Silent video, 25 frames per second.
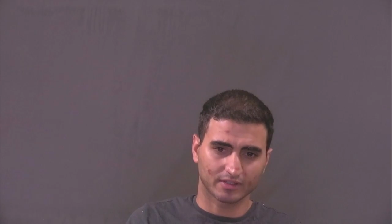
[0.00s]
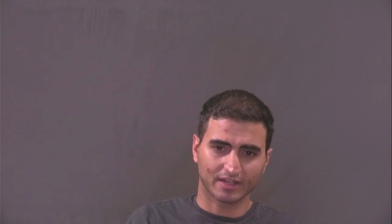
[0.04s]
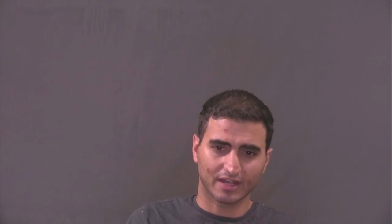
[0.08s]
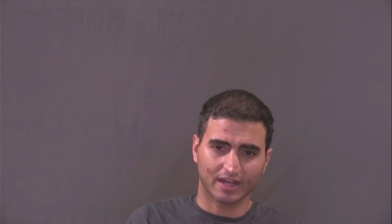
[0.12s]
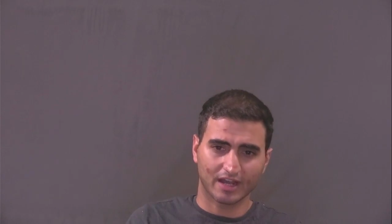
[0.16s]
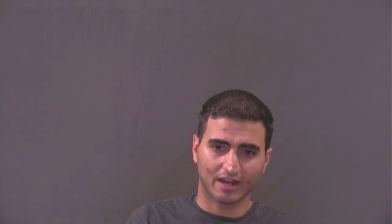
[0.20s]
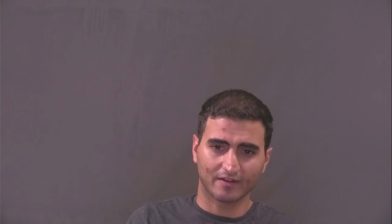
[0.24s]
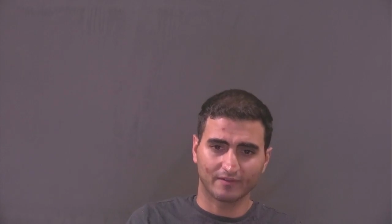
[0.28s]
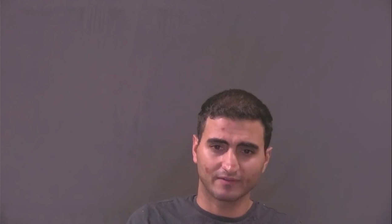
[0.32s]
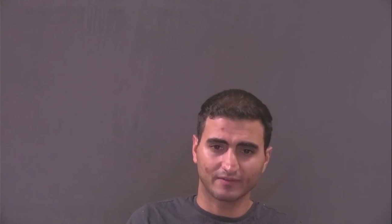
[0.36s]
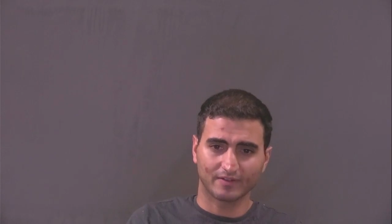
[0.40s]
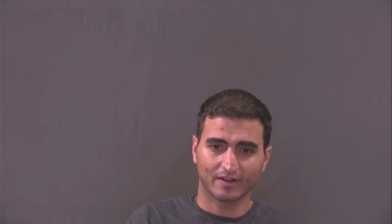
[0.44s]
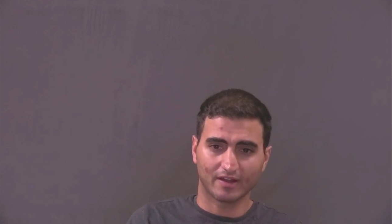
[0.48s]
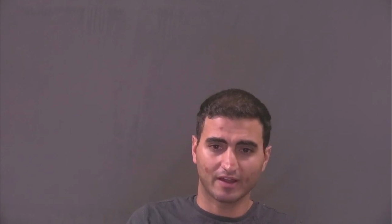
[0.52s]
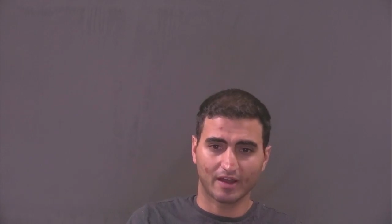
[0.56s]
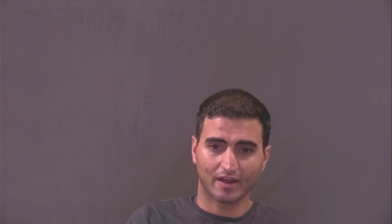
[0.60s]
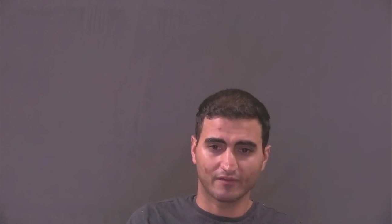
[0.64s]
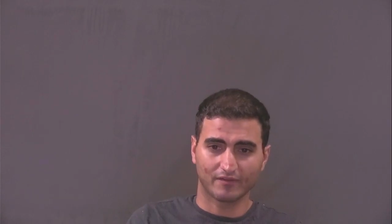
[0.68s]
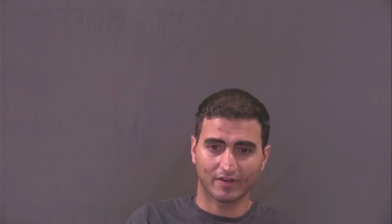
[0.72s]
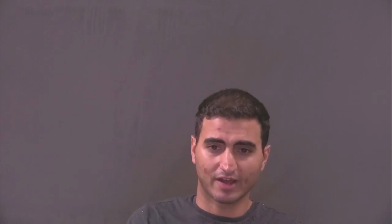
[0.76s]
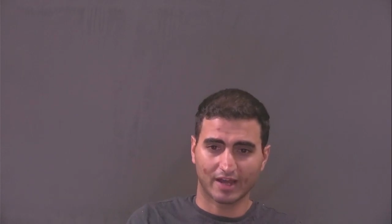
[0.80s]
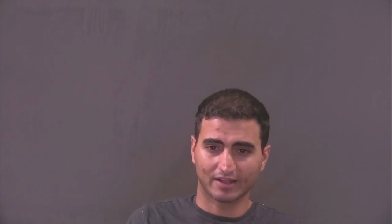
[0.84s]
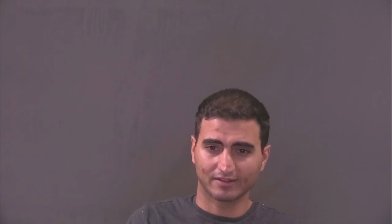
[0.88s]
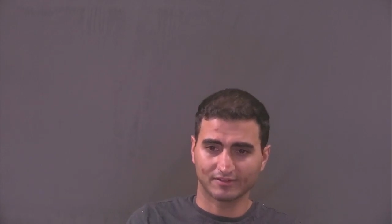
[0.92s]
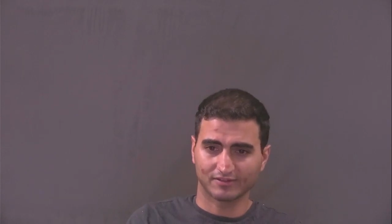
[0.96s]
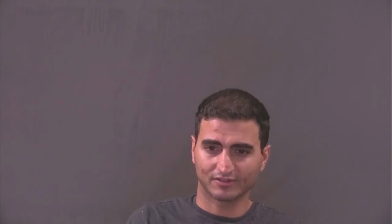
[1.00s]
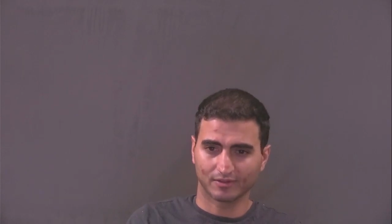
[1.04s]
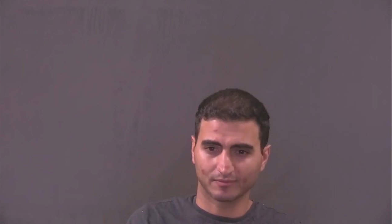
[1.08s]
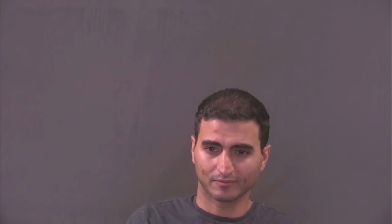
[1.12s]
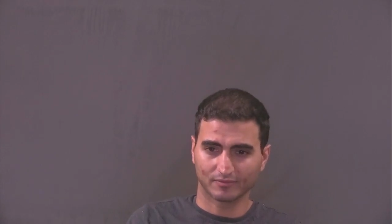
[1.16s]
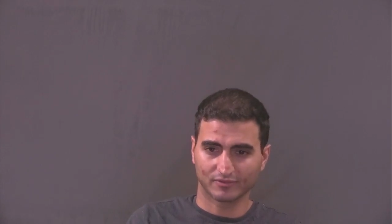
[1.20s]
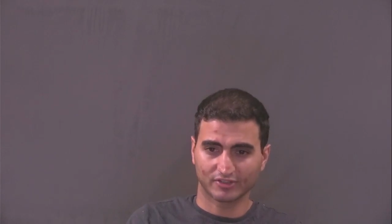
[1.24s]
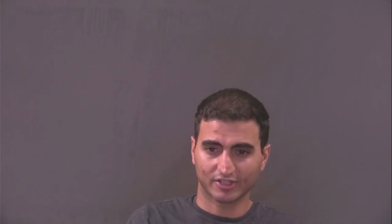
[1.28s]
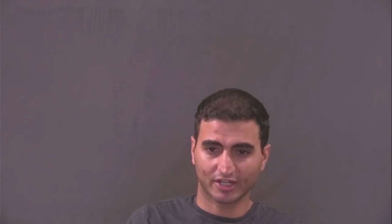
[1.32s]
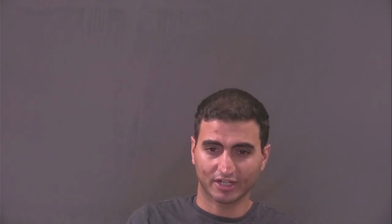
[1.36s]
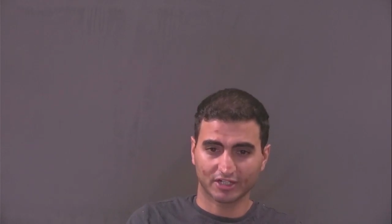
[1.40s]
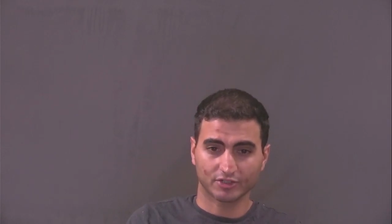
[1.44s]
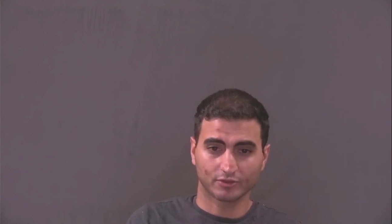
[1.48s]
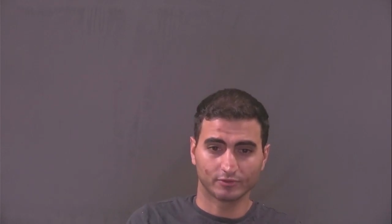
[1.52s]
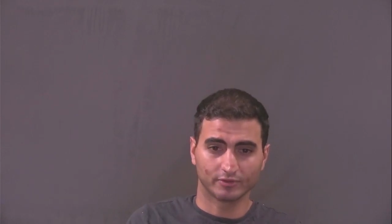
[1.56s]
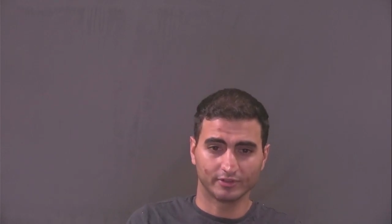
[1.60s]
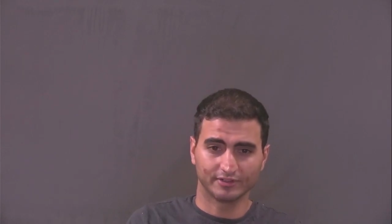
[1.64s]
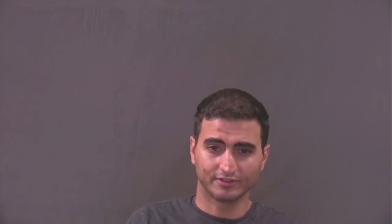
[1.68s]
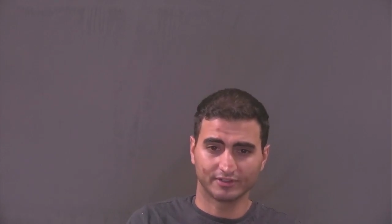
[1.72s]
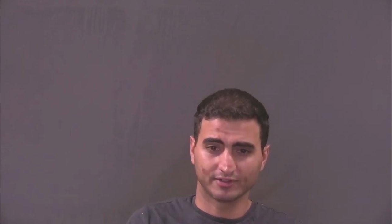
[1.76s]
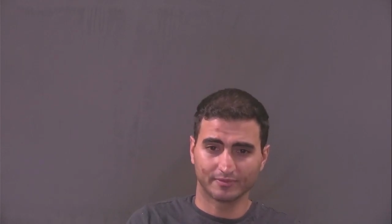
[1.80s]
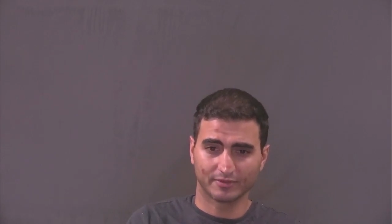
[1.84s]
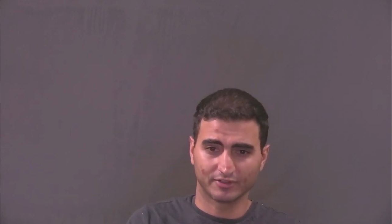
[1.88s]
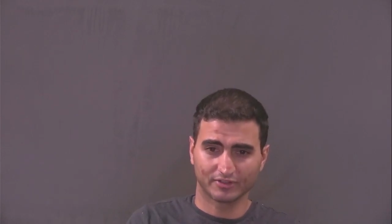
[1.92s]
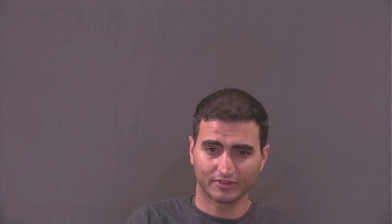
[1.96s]
they have had some sexual
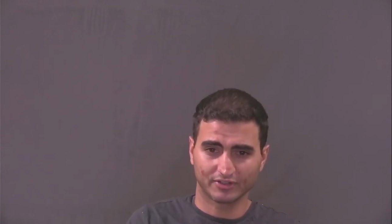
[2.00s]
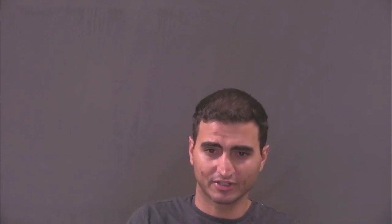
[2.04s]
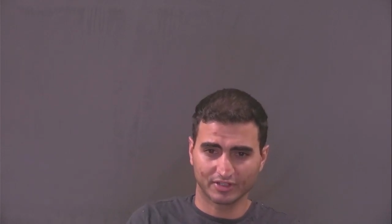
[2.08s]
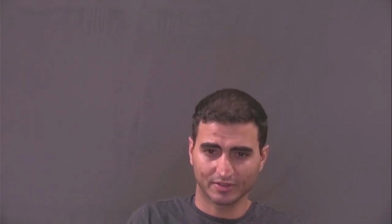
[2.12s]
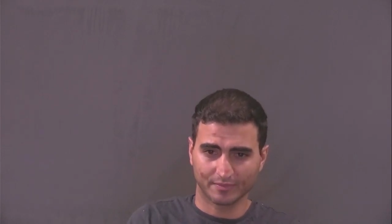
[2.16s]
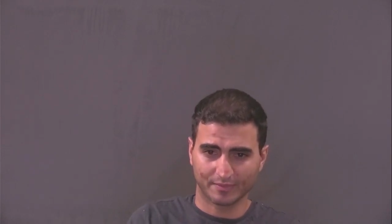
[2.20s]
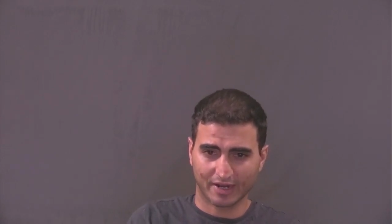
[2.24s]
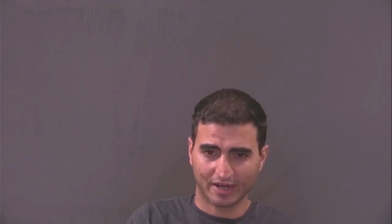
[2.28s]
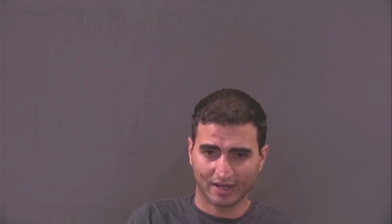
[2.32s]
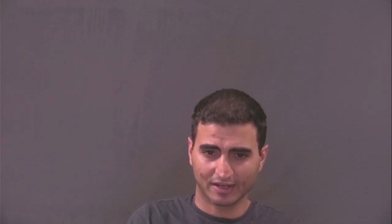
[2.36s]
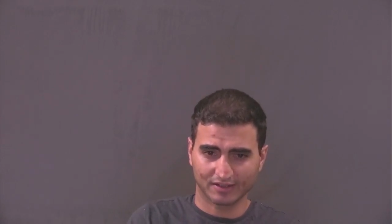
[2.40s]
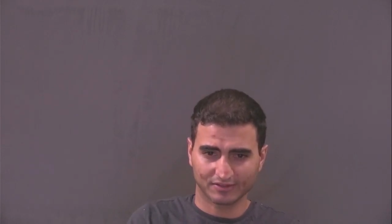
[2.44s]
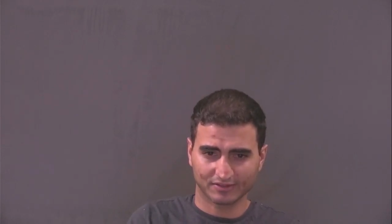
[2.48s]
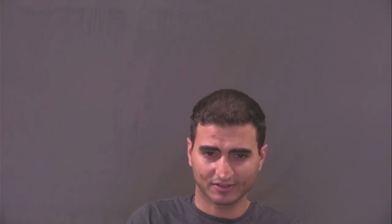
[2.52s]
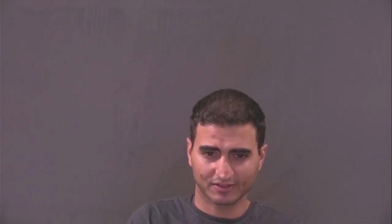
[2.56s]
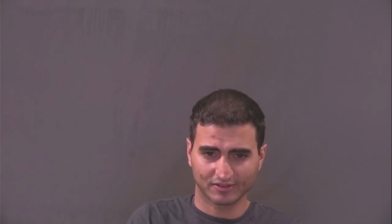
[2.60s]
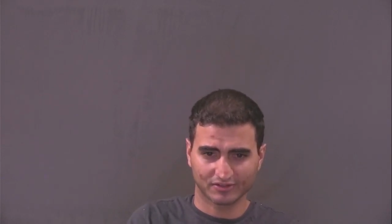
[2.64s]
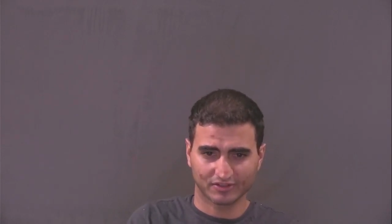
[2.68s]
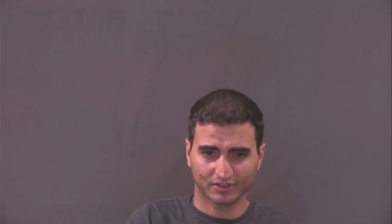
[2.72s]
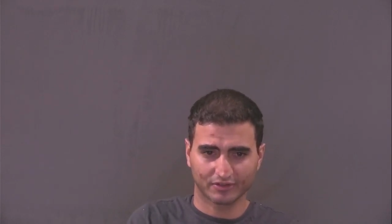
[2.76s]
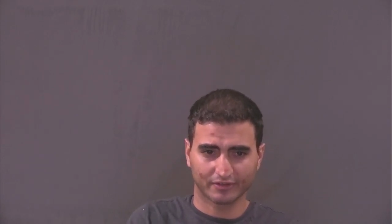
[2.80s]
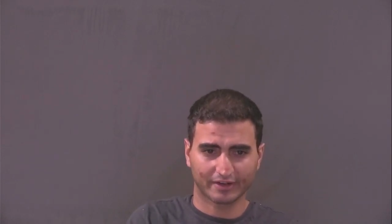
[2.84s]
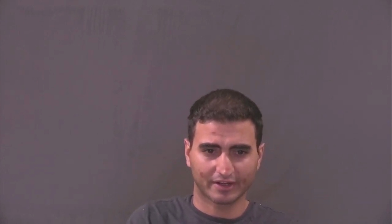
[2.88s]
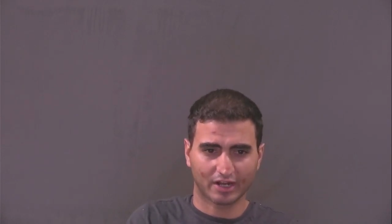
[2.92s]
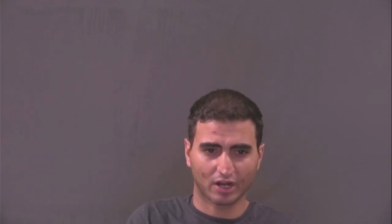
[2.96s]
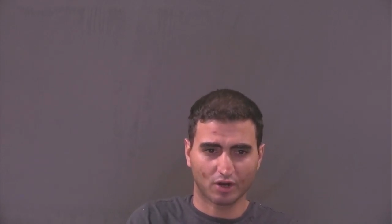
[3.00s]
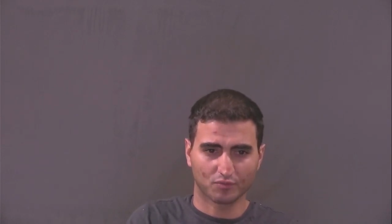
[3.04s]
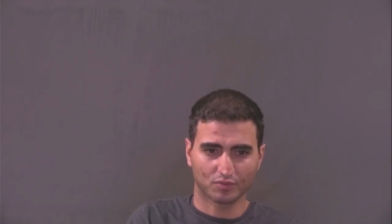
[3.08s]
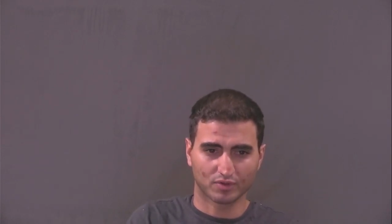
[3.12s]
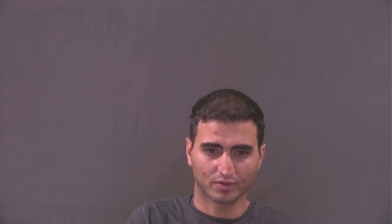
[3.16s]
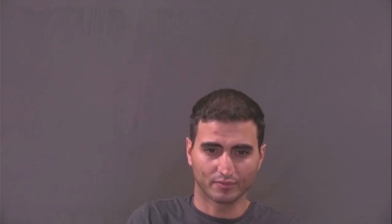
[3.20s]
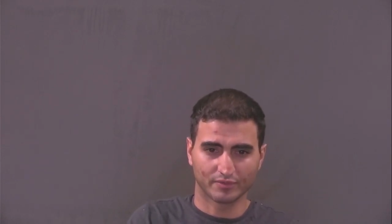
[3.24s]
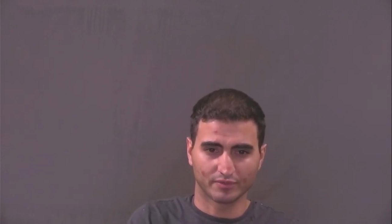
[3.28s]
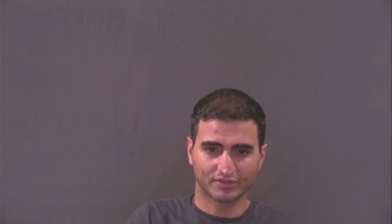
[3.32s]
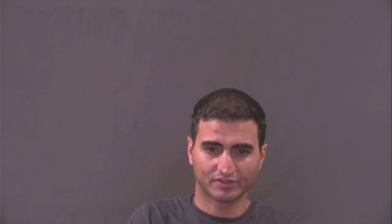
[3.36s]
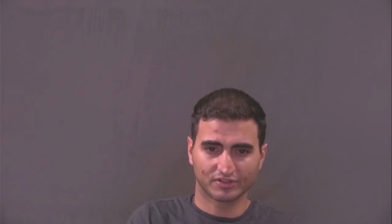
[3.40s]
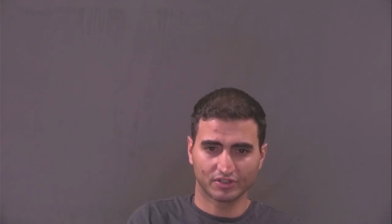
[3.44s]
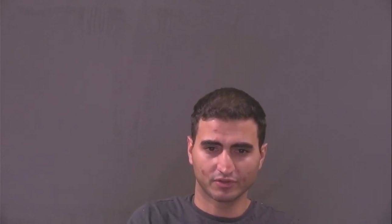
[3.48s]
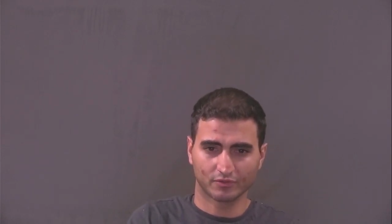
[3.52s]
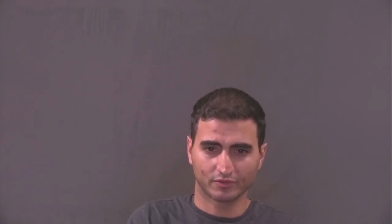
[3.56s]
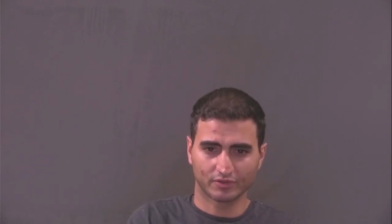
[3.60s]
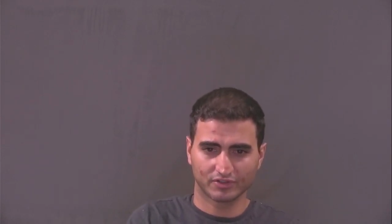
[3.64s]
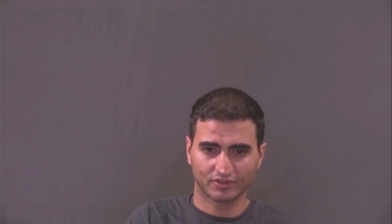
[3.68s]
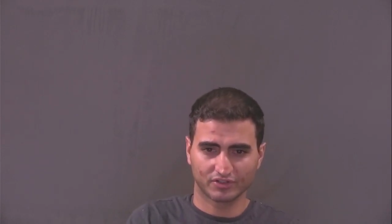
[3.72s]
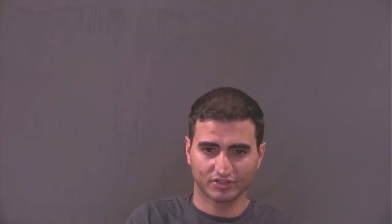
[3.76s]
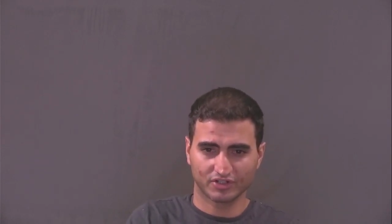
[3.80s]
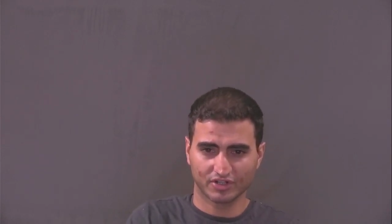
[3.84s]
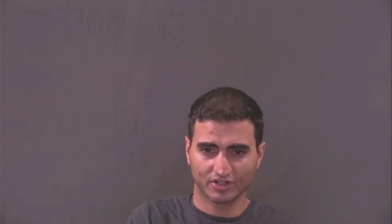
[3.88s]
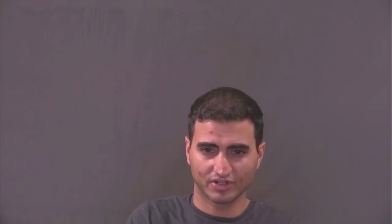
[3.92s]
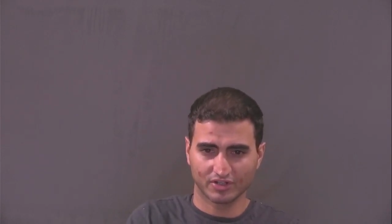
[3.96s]
intimacy in the past, considering how promiscuous
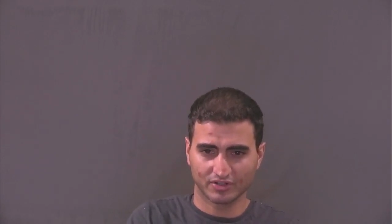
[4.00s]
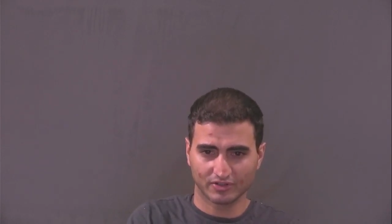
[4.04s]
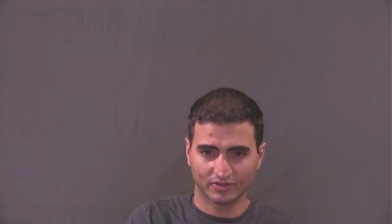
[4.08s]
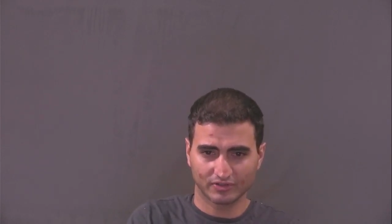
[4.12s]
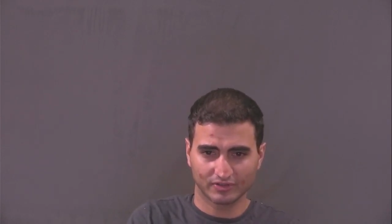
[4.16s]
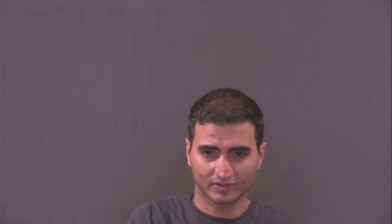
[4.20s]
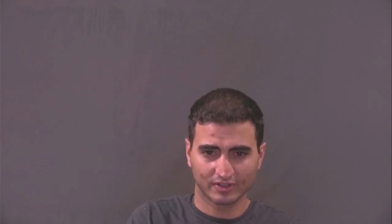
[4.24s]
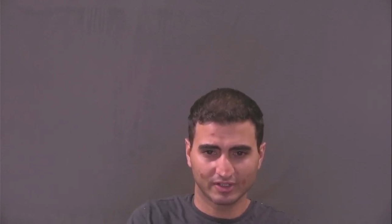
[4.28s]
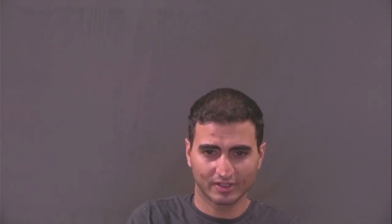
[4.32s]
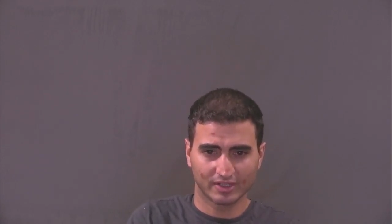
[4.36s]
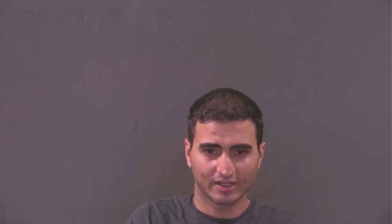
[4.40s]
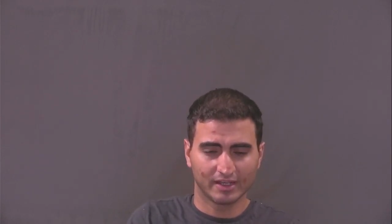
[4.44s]
she is,